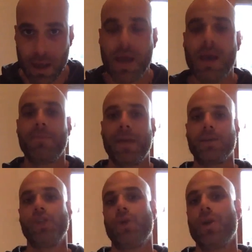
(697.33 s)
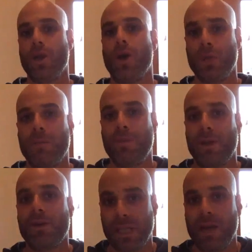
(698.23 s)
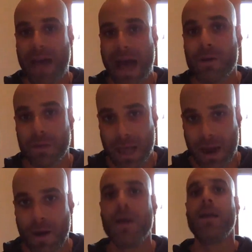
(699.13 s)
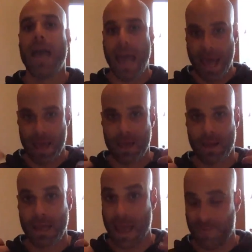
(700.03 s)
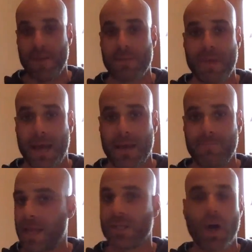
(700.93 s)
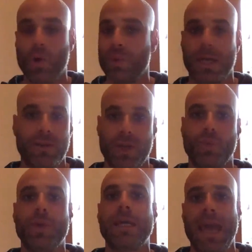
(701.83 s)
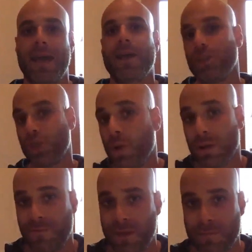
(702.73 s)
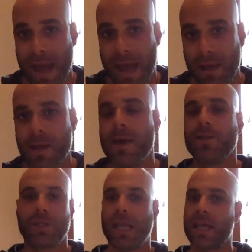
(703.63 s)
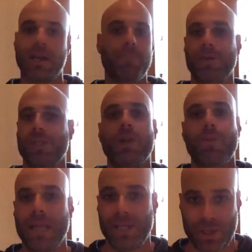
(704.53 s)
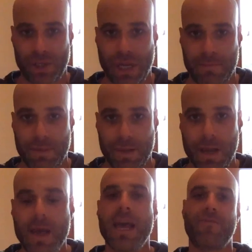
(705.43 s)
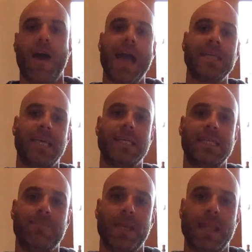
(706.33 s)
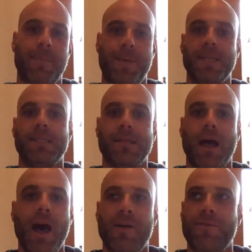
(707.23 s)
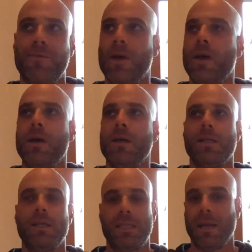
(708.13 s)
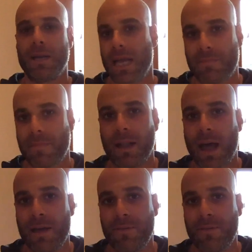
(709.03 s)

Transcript: because you could only put yourself out there and get feedback. That's all we can do. We can't control the feedback. Just like in a personal relationship. If I say something that pisses off somebody in my life,